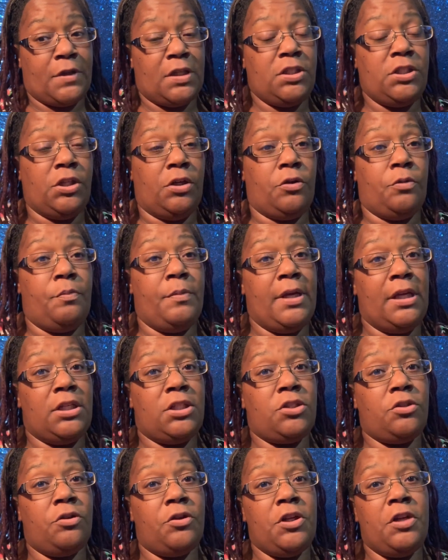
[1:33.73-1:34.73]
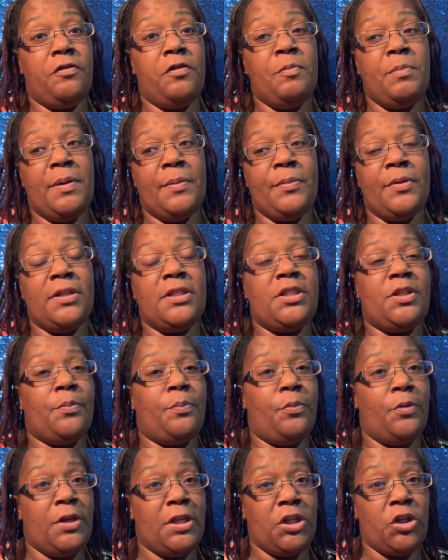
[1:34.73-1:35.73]
So make sure you remember
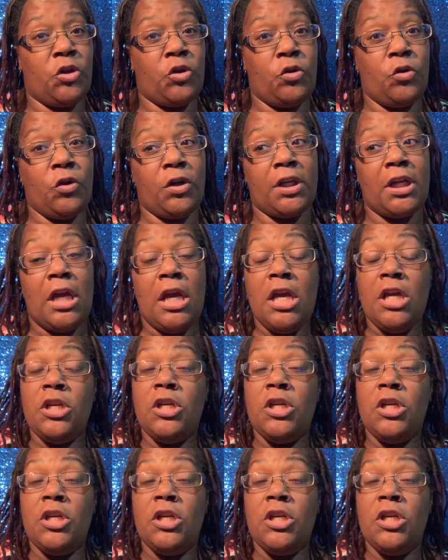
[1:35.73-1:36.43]
to bring your cork.